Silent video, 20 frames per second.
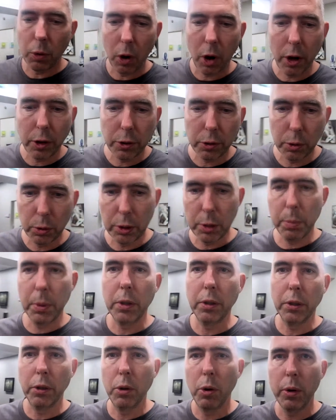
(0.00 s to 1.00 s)
we're also
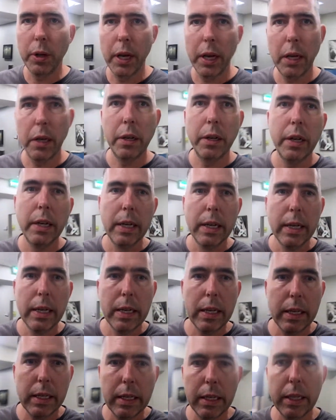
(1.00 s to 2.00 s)
typically located
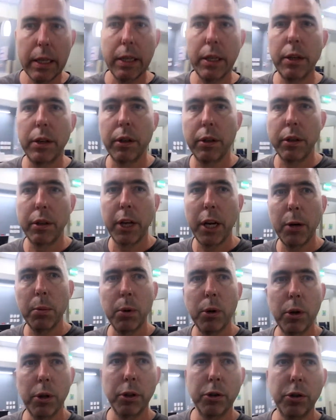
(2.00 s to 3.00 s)
in
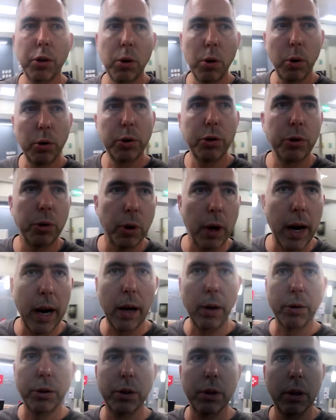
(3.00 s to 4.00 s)
neighborhoods close to your
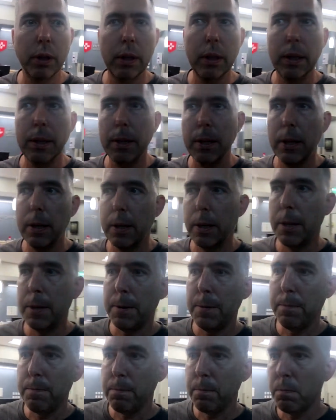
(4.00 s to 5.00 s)
house.
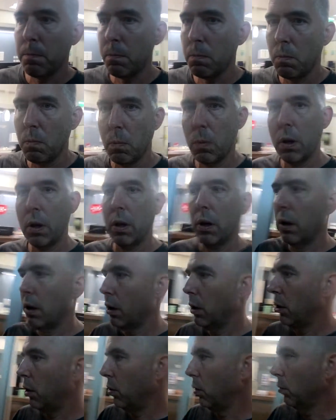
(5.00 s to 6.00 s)

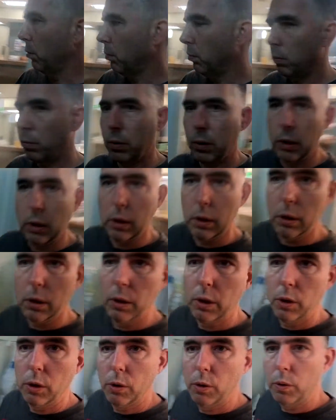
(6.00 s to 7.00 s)
You know,
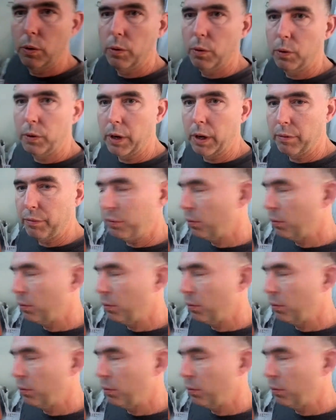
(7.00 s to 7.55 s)
we got